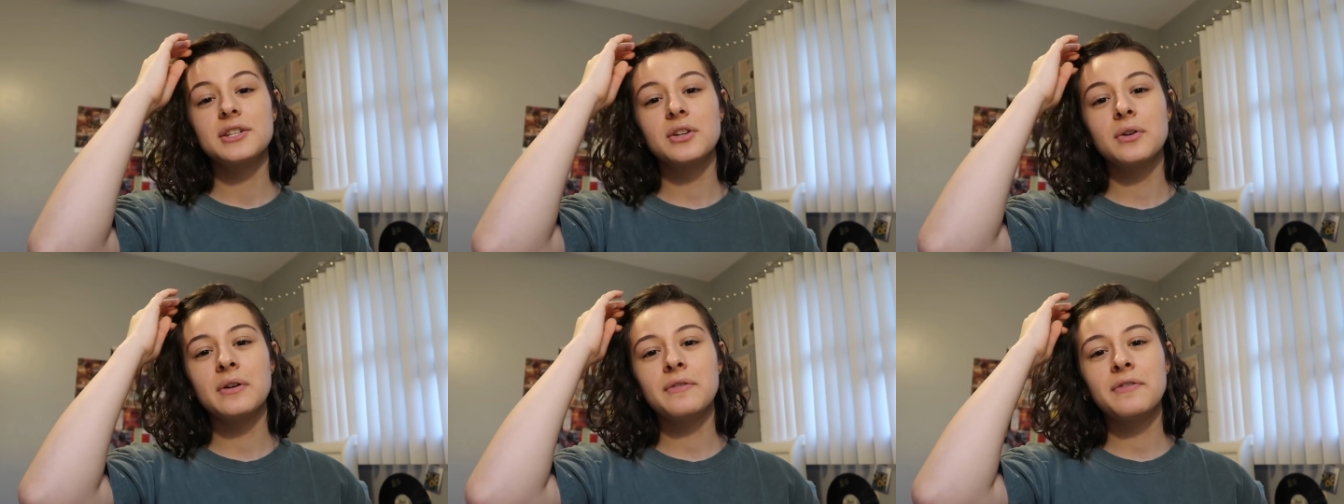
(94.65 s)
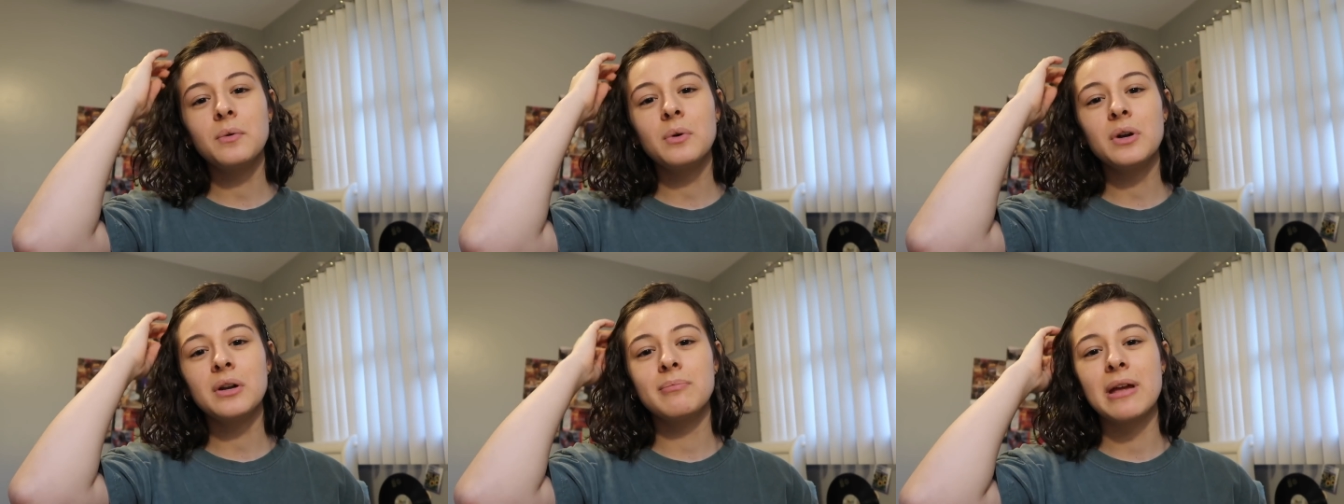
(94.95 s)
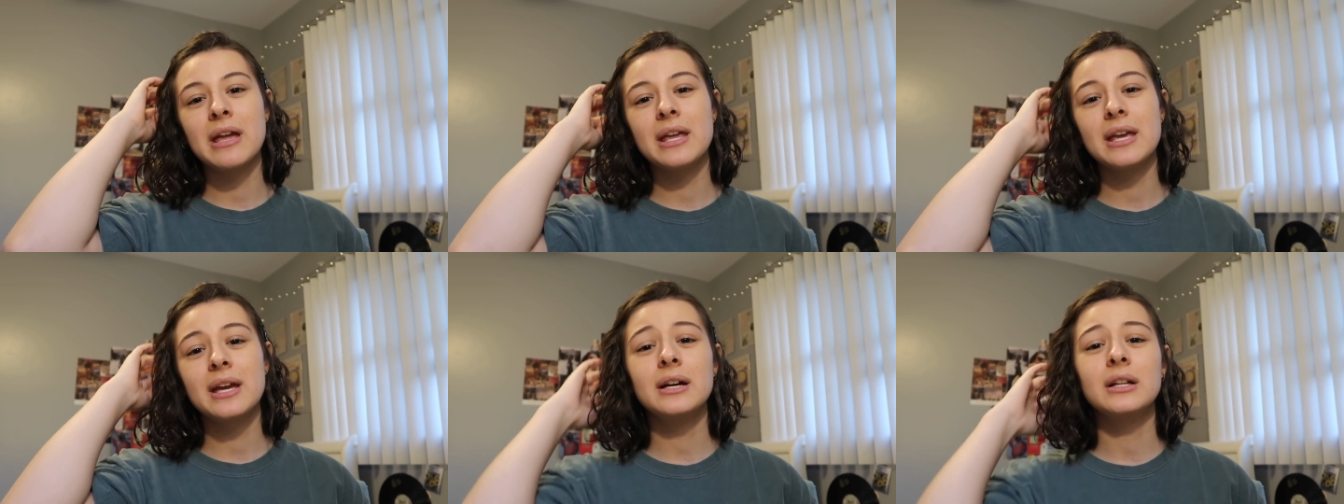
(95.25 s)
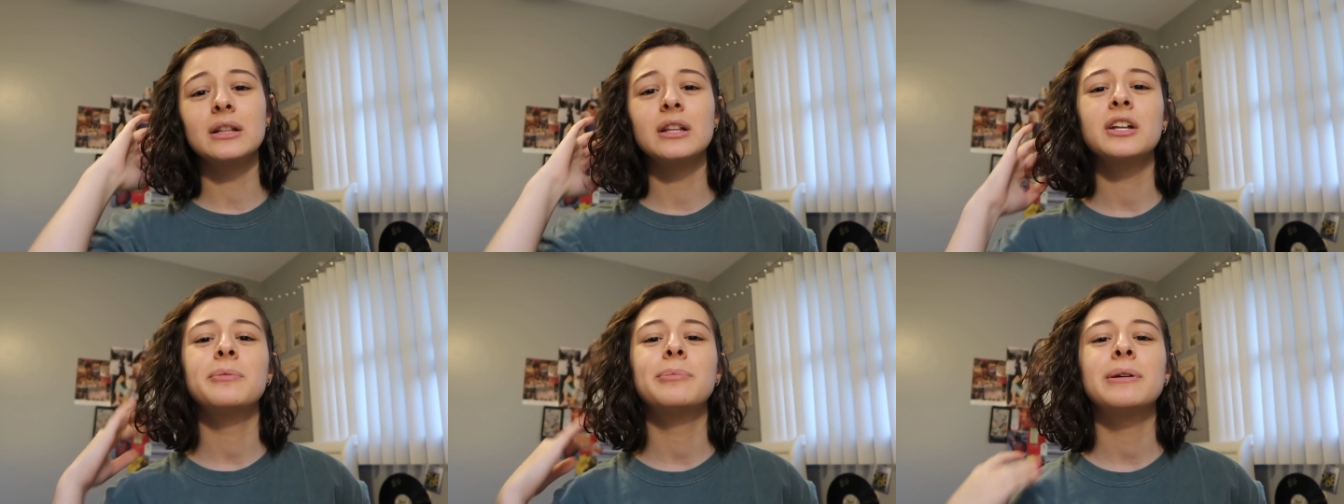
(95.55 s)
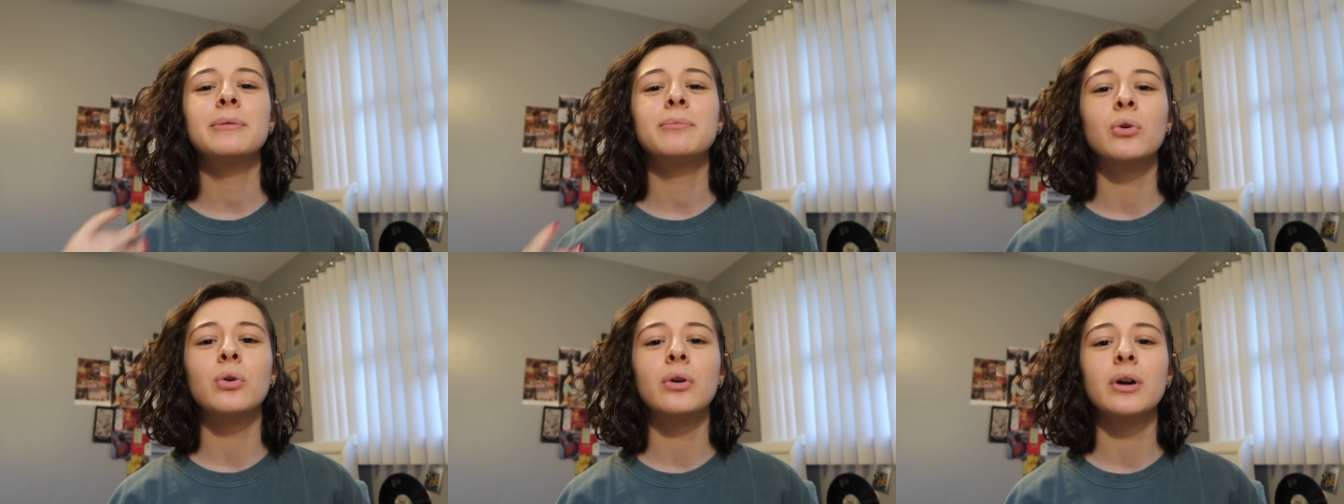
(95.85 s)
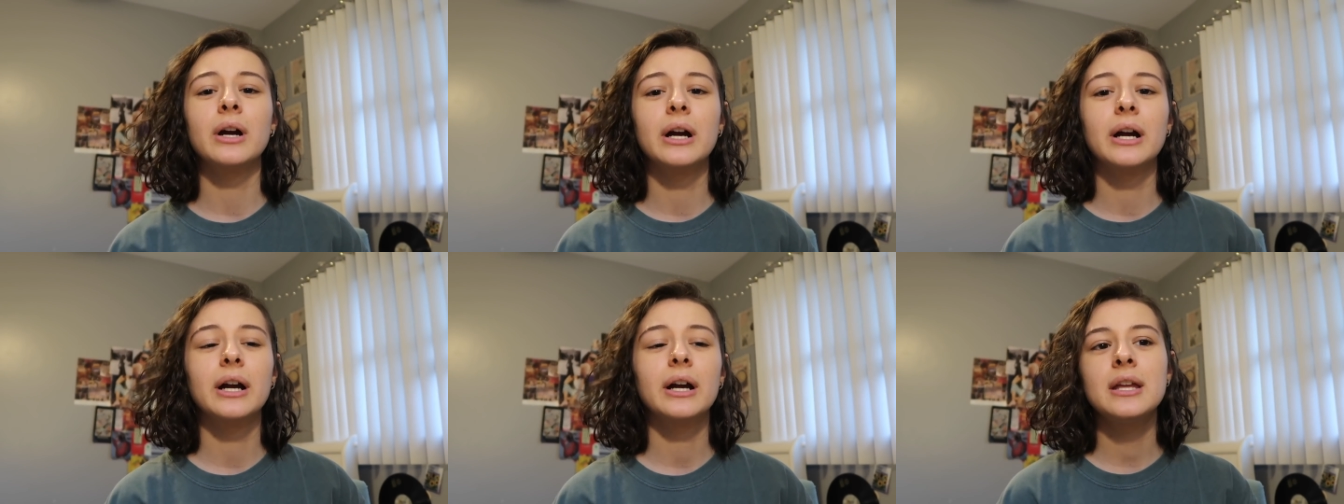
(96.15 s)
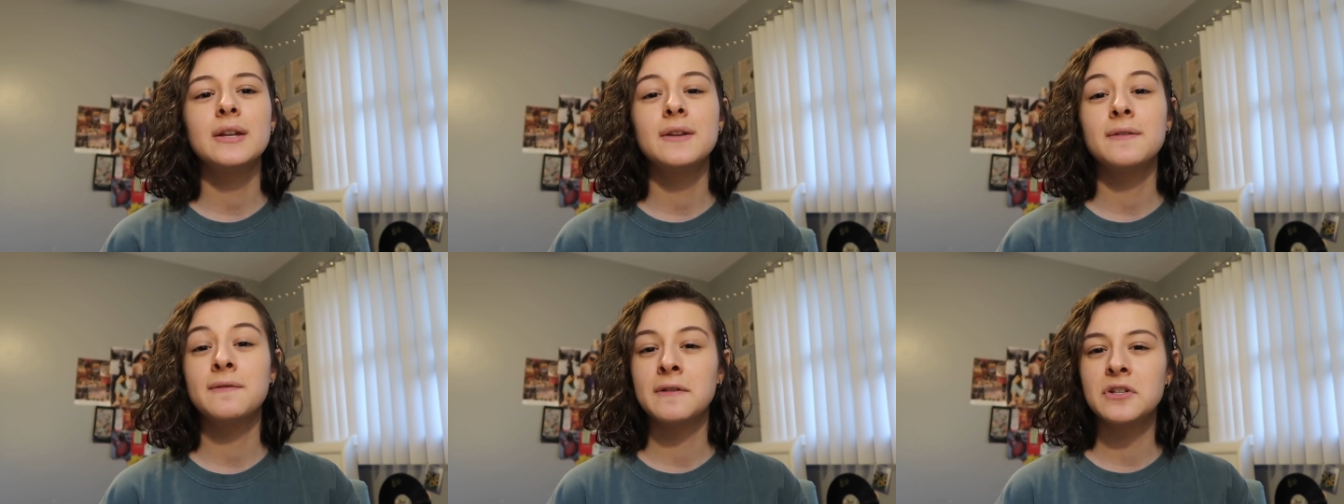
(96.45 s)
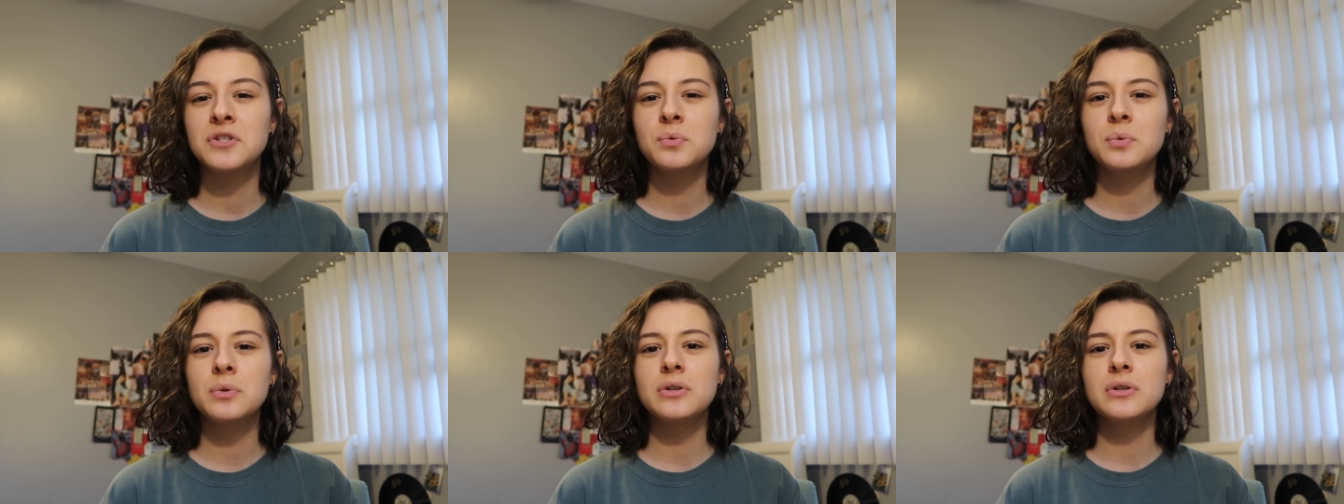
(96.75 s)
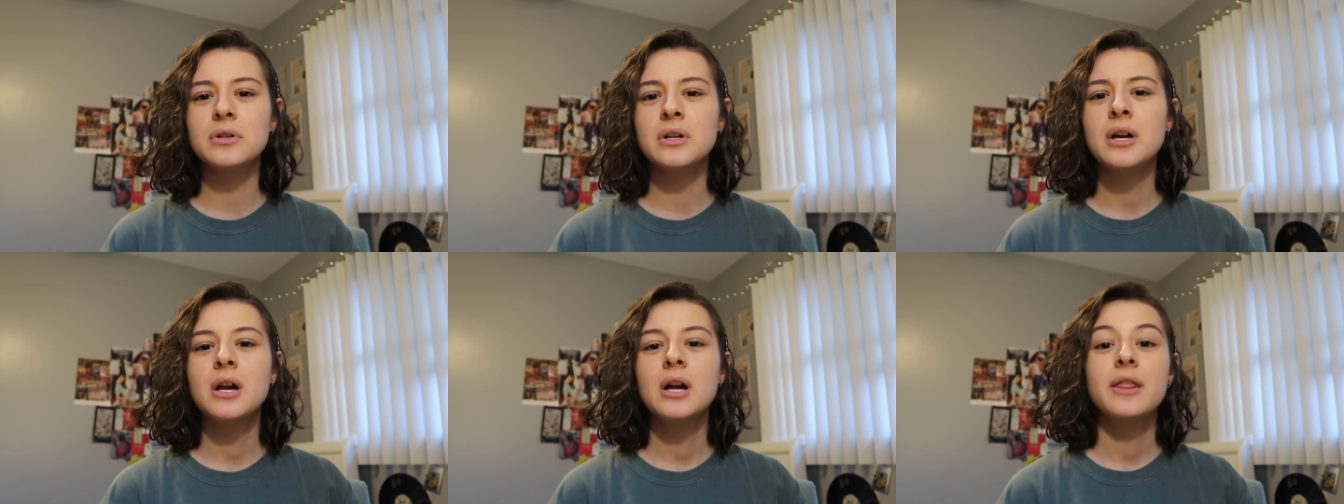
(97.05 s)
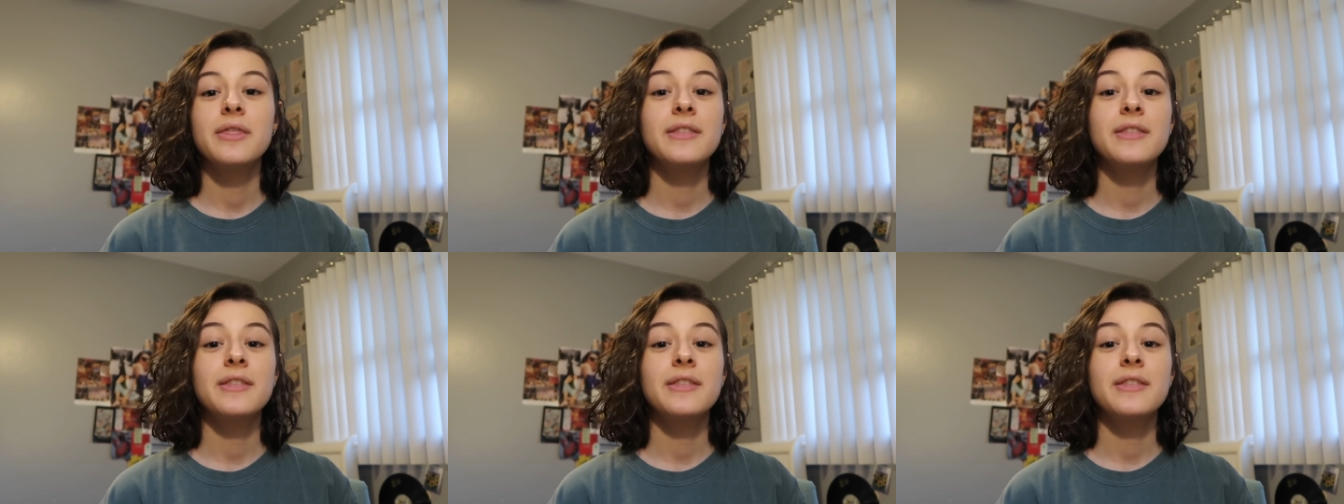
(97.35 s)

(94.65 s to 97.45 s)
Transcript: So if you want to make it a little bit more individual,